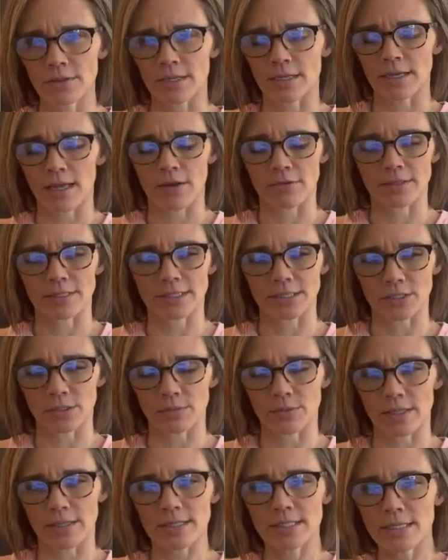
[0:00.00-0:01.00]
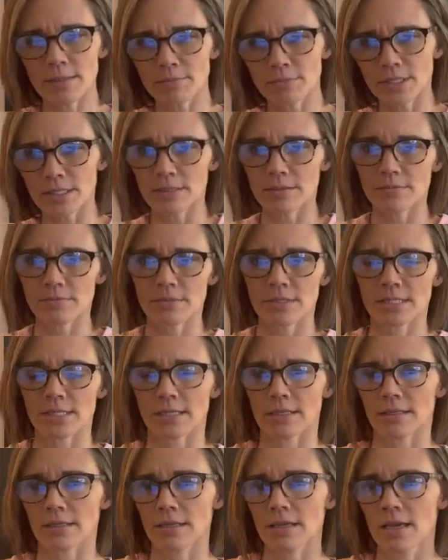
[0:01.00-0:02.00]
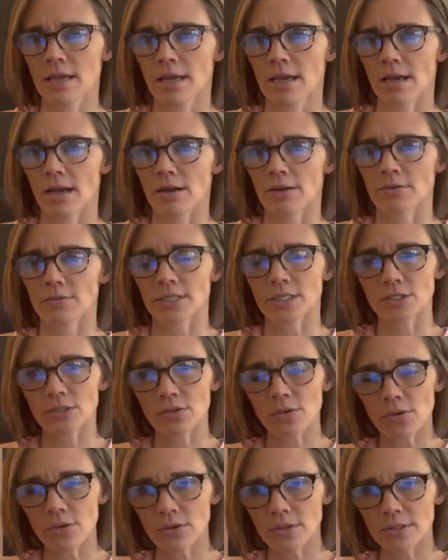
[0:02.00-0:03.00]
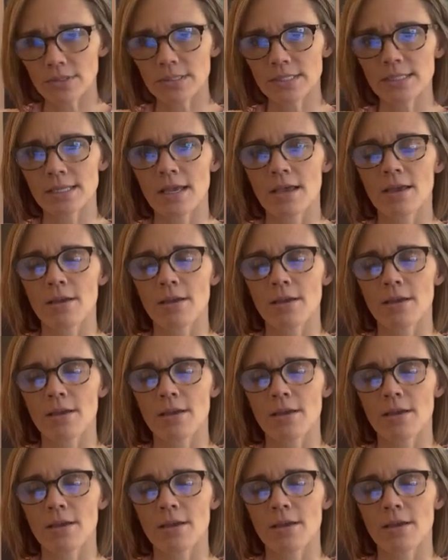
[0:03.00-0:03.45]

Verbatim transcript: and how to deal with symptoms and how to reach goals.